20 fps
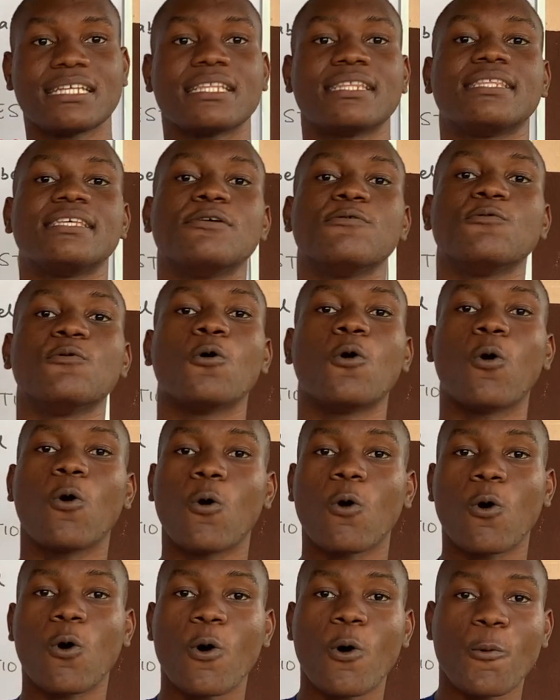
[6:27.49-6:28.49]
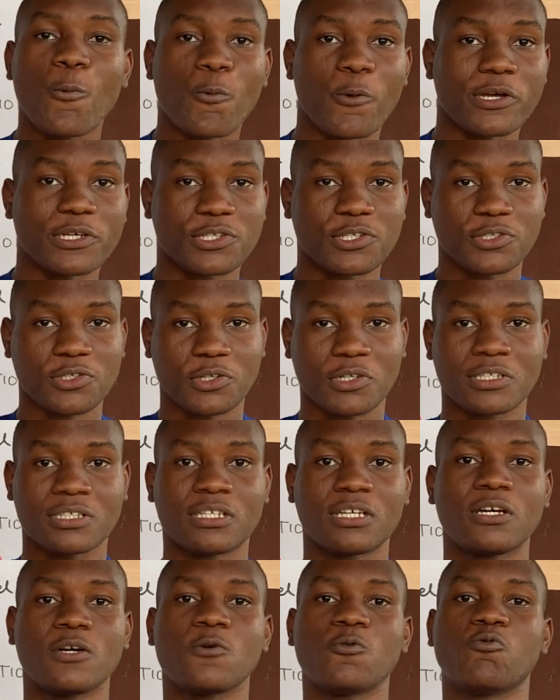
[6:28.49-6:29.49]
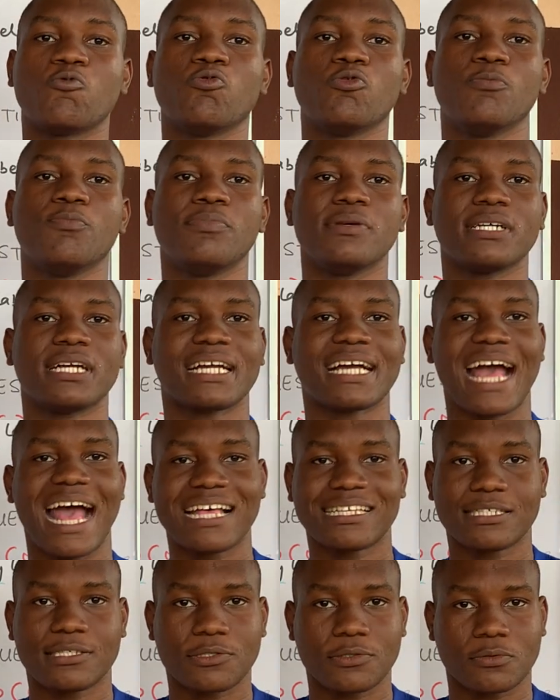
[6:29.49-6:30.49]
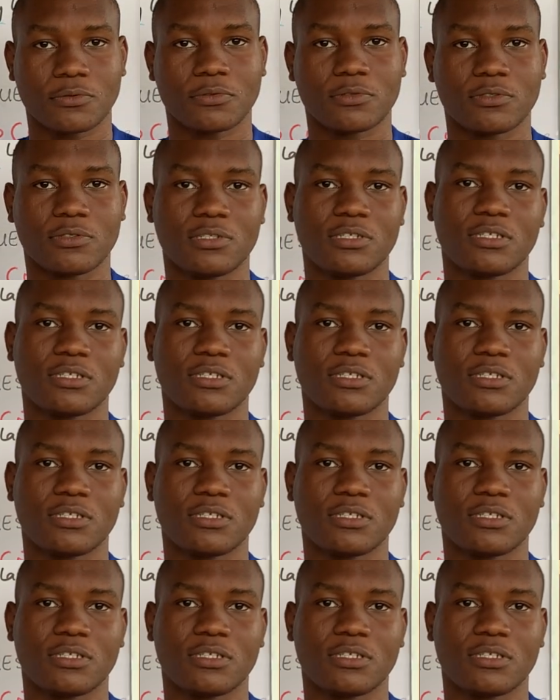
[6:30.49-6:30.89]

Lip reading: the whole question would be cancelled